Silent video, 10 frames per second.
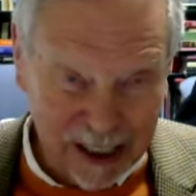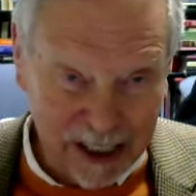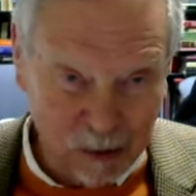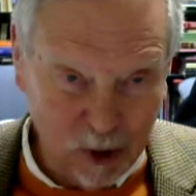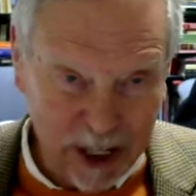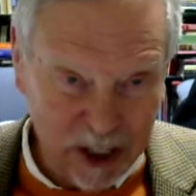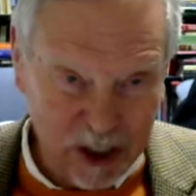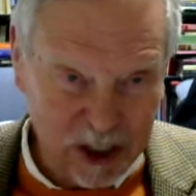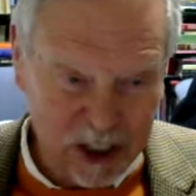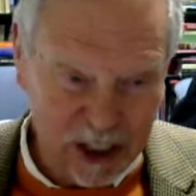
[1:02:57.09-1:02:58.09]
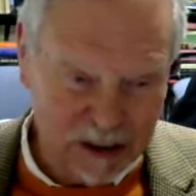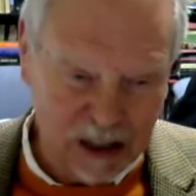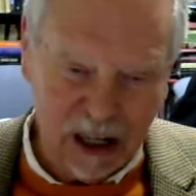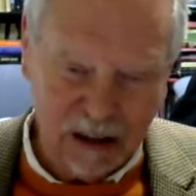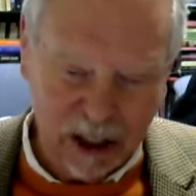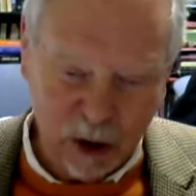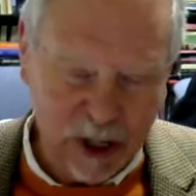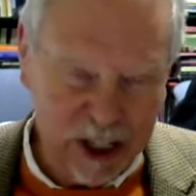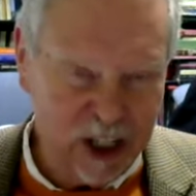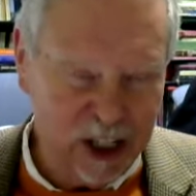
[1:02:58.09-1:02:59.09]
in ways that
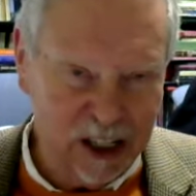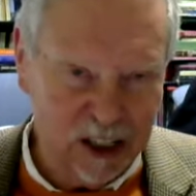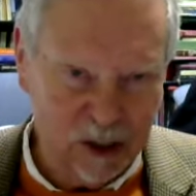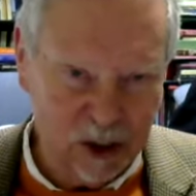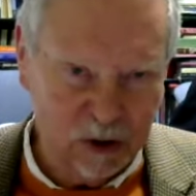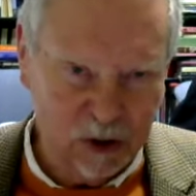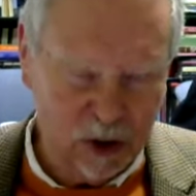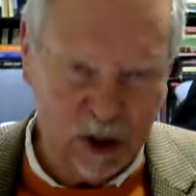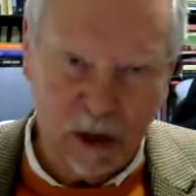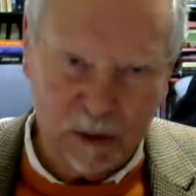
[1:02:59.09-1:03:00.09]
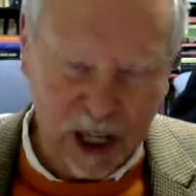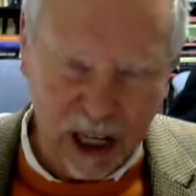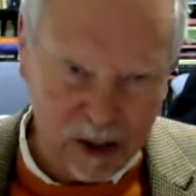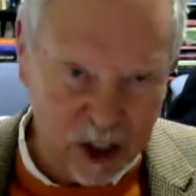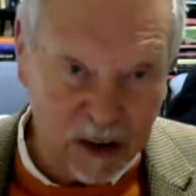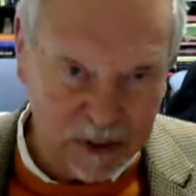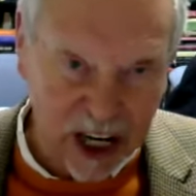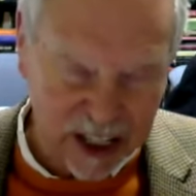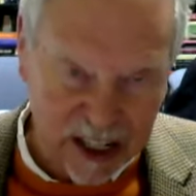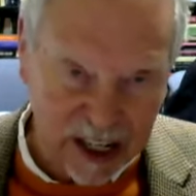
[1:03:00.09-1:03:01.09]
increasingly students who come to college have
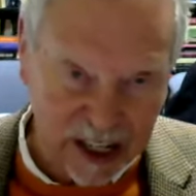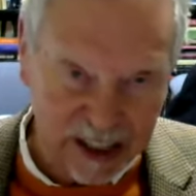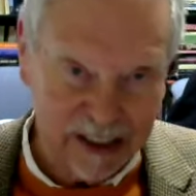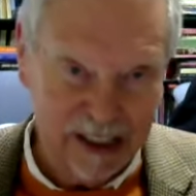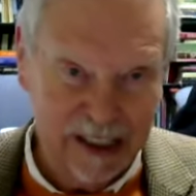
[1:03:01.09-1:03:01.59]
not done.